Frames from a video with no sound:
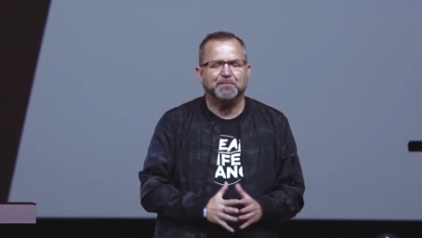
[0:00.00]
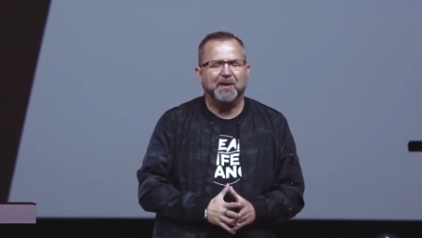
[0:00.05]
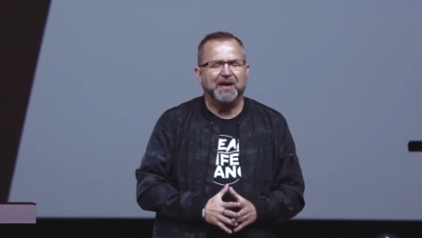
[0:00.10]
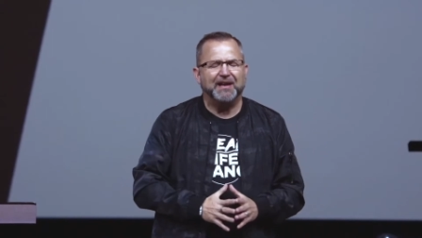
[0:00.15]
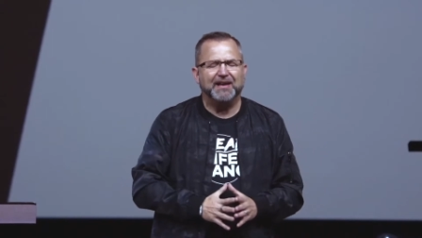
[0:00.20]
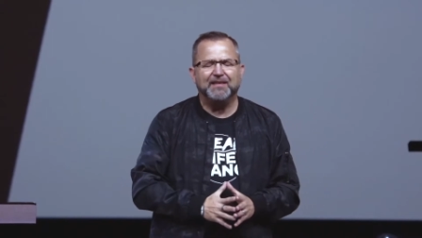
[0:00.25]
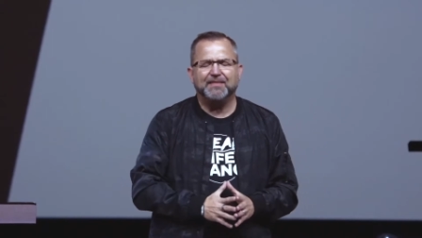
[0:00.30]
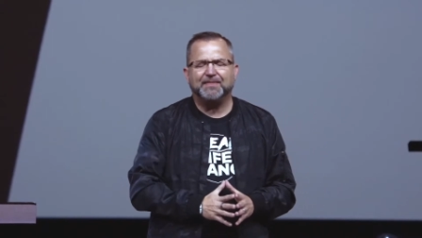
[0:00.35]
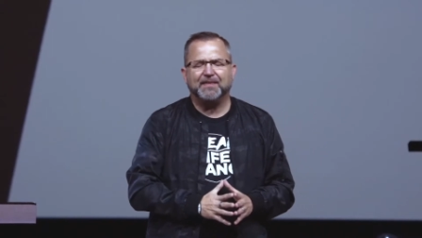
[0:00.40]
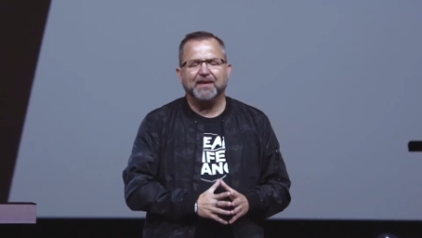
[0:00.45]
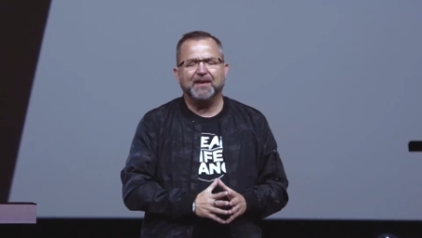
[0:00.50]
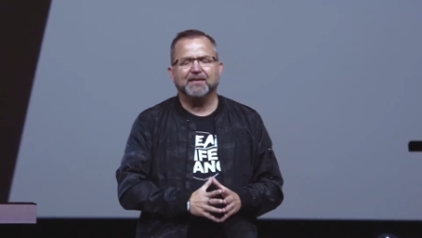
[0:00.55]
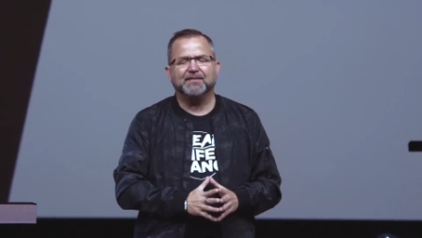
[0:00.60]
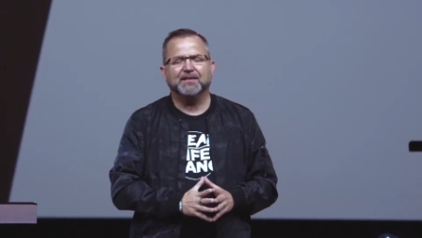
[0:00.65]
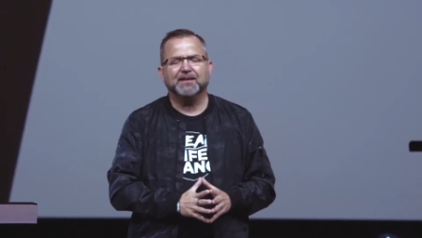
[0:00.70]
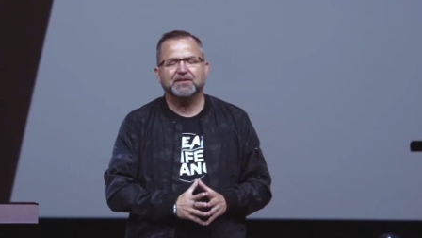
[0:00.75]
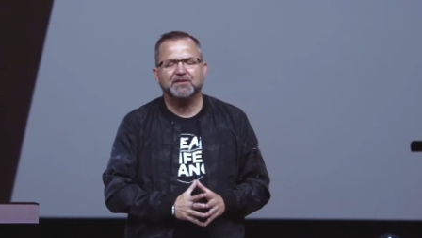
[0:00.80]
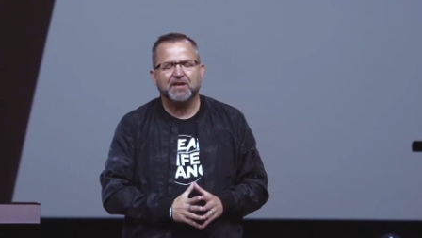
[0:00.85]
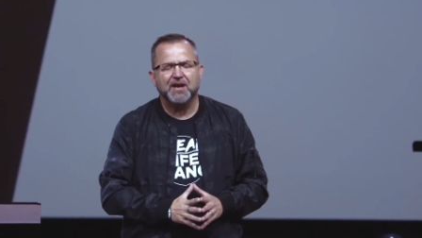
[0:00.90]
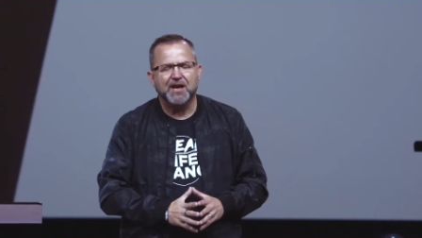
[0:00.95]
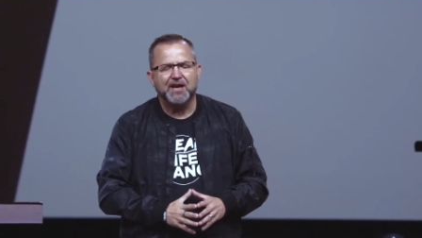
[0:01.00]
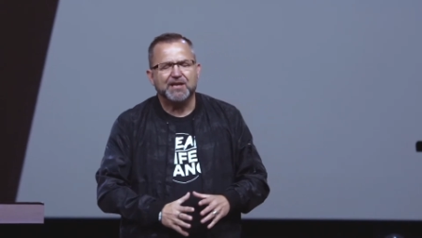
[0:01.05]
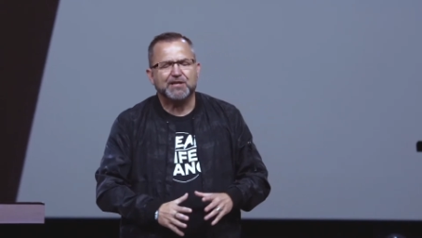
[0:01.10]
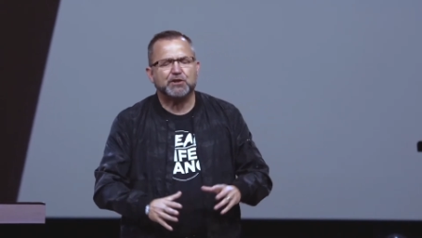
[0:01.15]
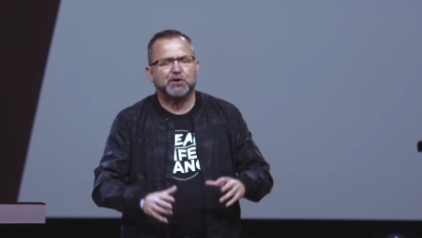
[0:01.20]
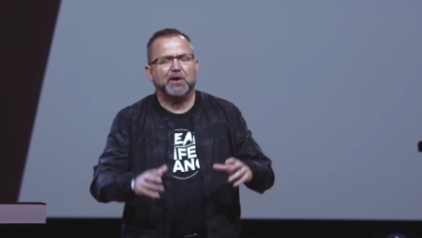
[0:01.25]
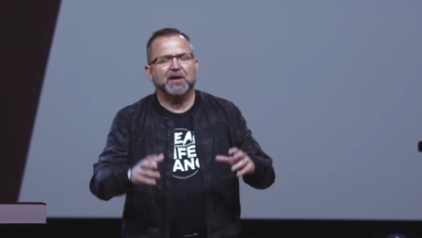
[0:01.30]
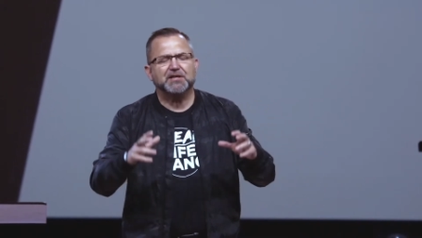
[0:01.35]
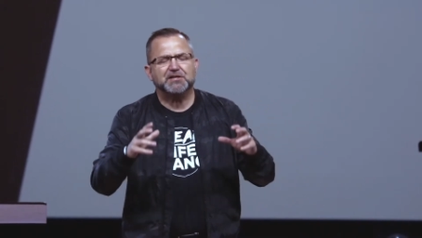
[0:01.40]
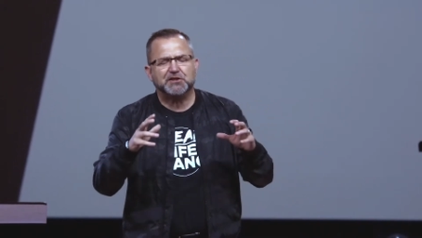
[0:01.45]
by anything that's
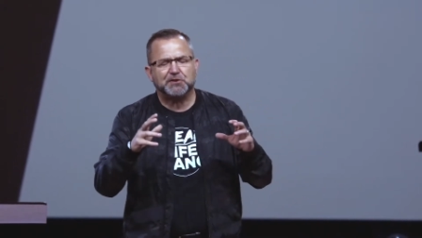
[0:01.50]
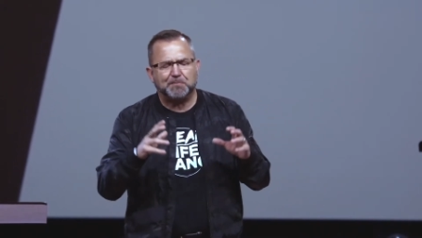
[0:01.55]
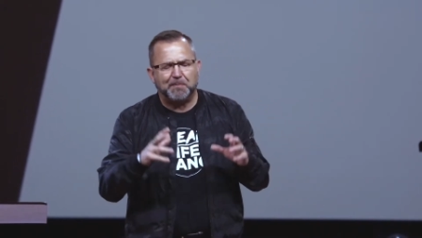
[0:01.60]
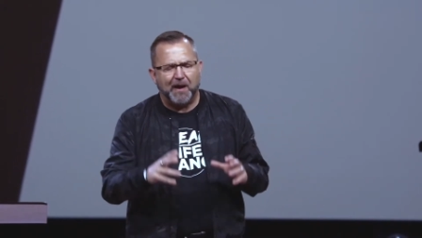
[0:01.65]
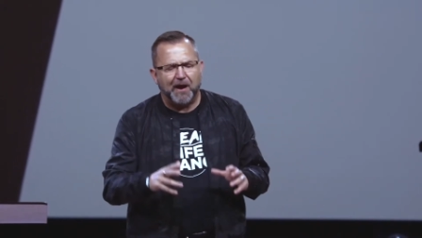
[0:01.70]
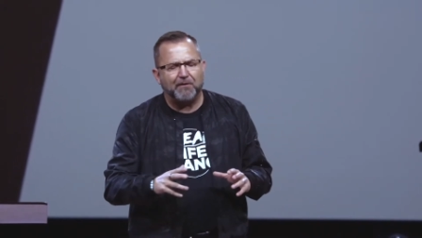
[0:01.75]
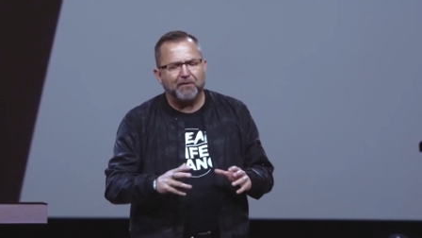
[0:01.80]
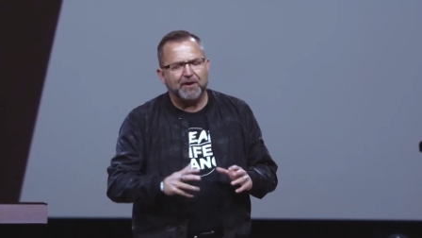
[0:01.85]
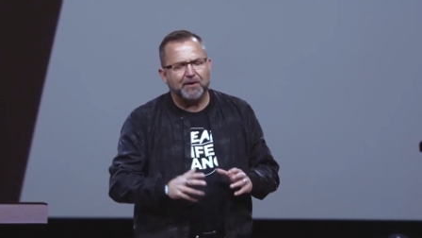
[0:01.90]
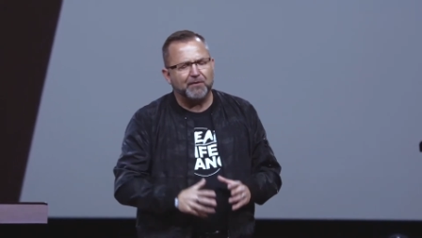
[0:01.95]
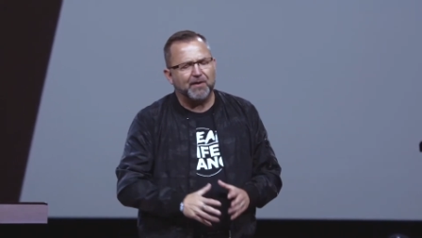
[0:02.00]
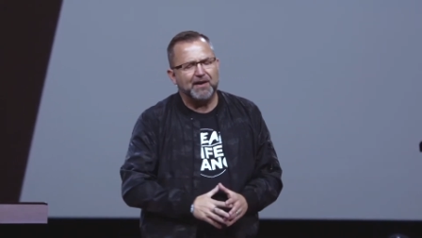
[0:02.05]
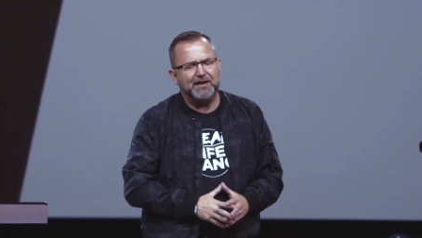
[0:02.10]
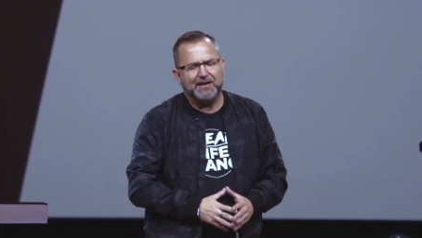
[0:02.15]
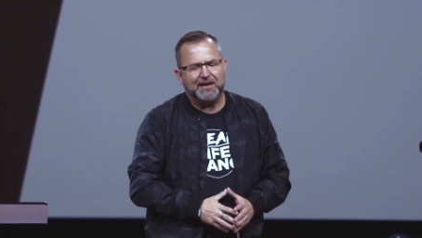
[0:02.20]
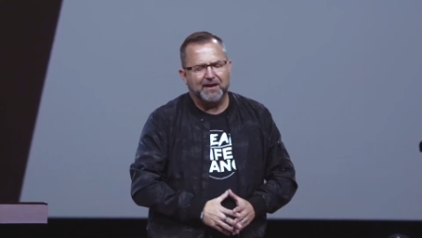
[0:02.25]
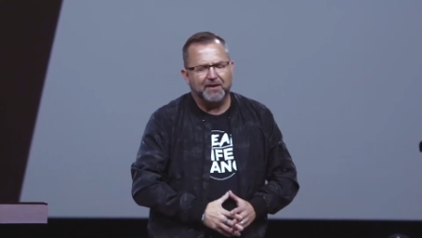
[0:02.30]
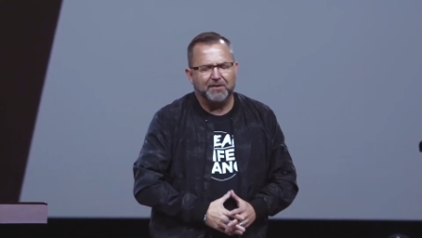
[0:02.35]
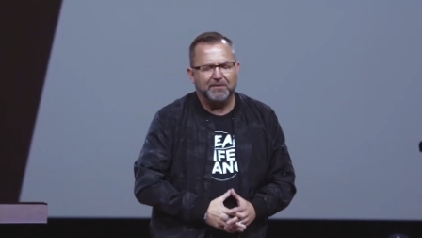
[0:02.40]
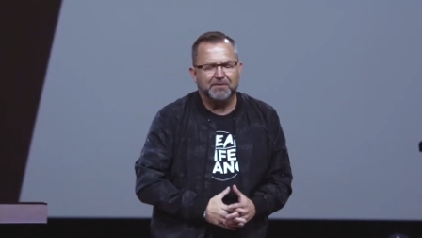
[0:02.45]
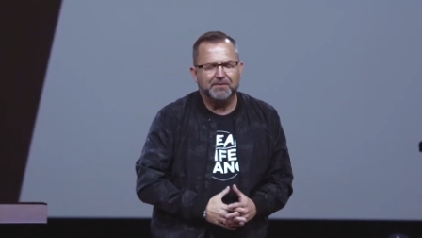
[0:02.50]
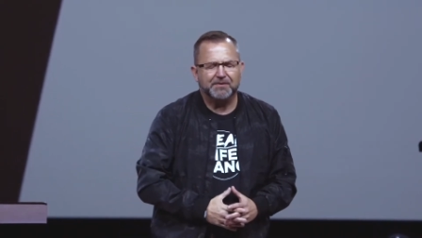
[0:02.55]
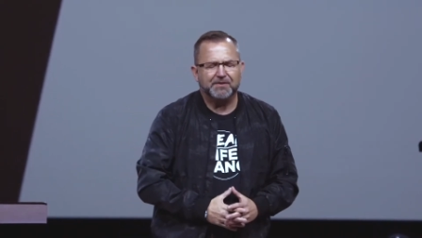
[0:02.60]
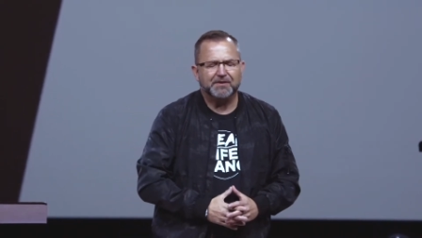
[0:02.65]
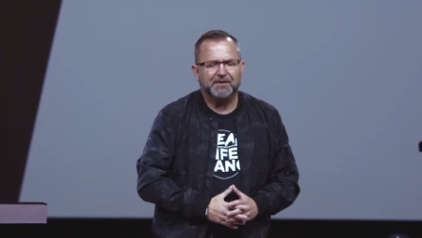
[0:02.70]
transpiring right now.